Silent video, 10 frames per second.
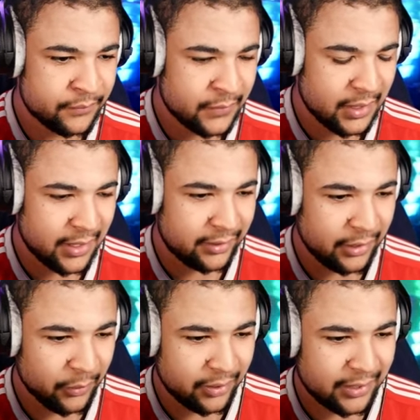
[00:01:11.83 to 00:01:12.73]
Let's see
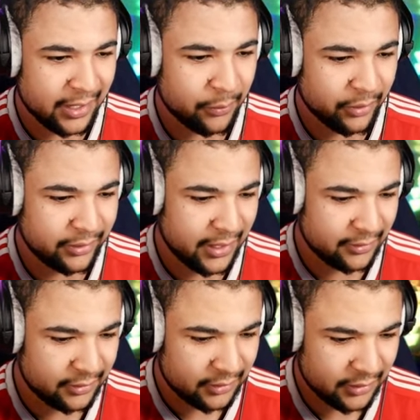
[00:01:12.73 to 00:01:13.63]
what the second one
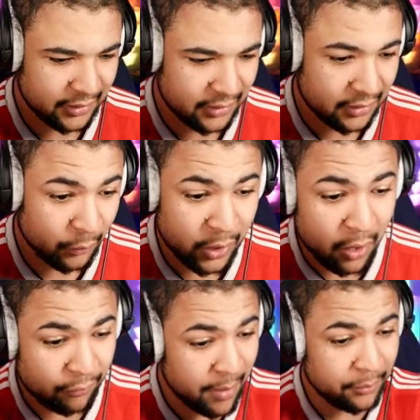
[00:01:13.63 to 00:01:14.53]
says. We got
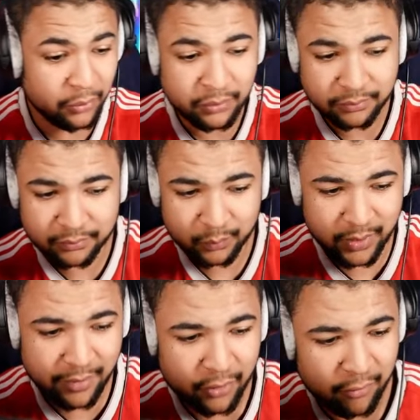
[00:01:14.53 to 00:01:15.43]
a Rumble. We
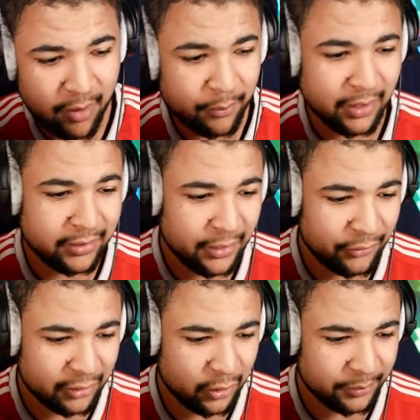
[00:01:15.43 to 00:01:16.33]
have got a Rumble. Let's see if
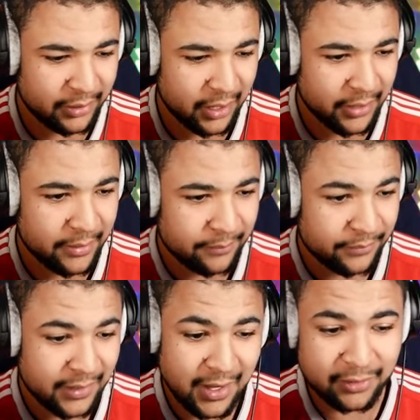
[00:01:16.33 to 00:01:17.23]
it's a superstar.
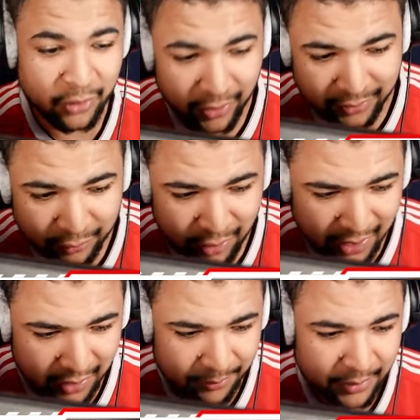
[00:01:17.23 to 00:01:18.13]
It's not. It's a train
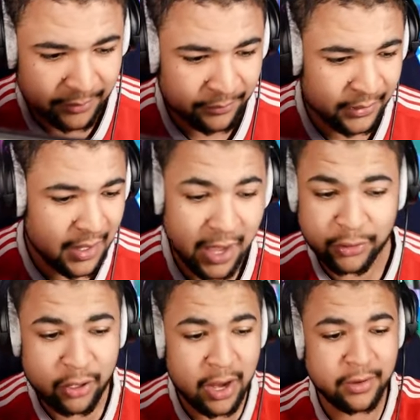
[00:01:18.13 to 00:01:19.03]
up. I
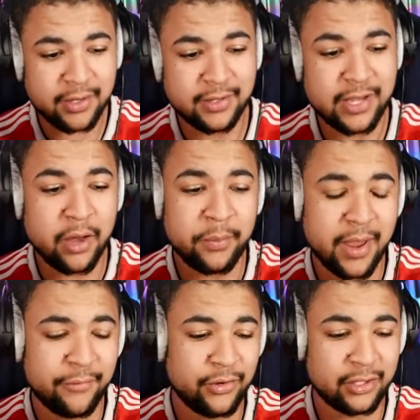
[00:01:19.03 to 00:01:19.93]
don't know how you can tell but
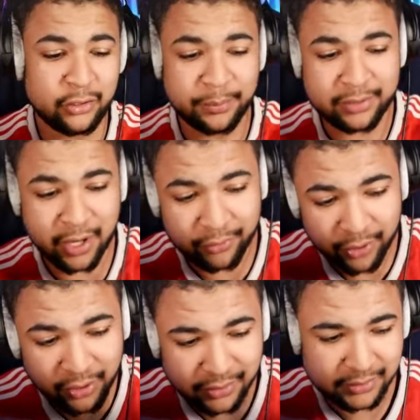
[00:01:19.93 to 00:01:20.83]
if it's a superstar or not.